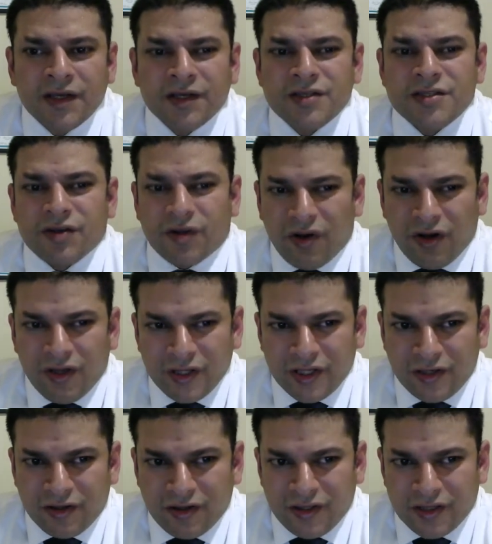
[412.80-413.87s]
So all in
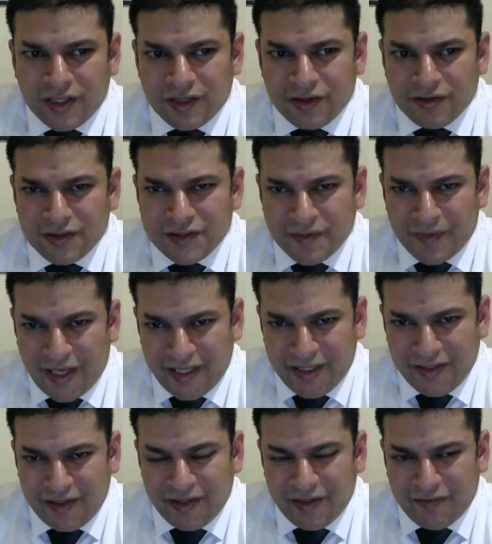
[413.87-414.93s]
all, some
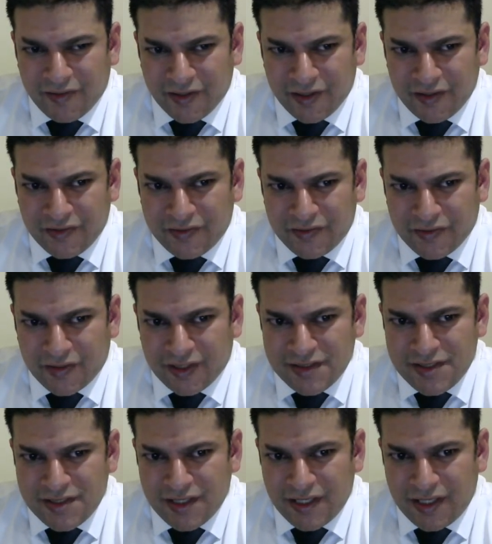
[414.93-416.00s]
added advice, I'll
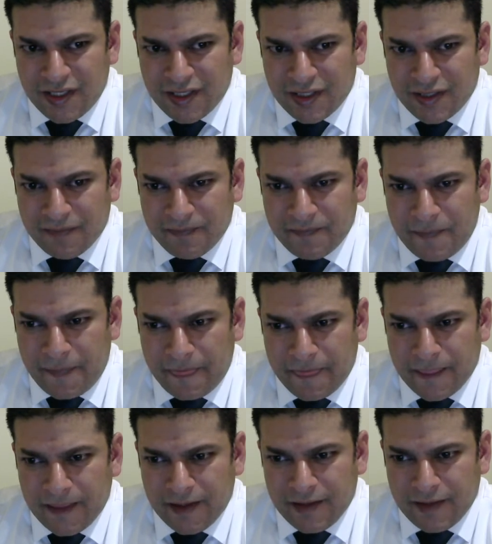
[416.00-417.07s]
say,
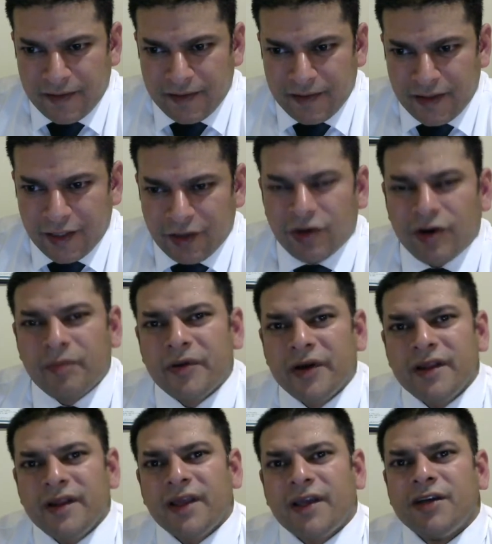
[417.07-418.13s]

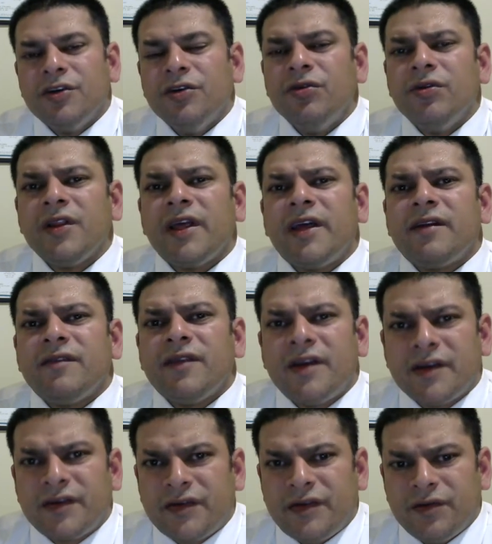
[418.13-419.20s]
incorporate like a Google
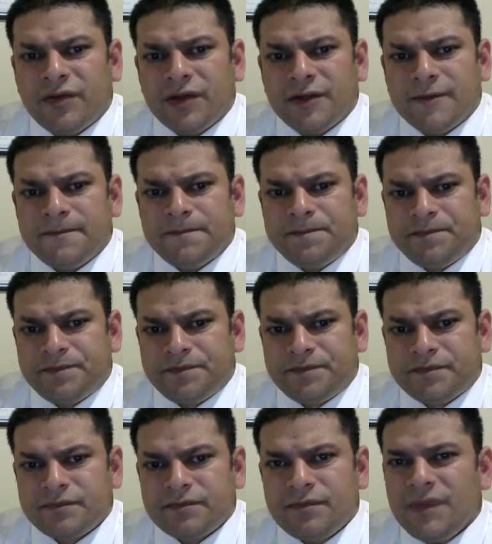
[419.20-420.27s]
Analytics tool,
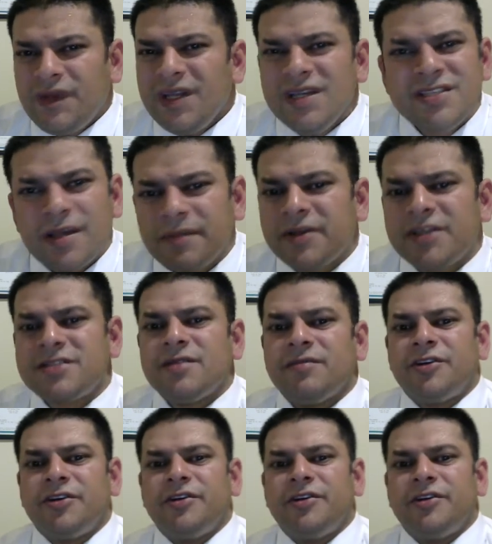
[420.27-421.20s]
something similar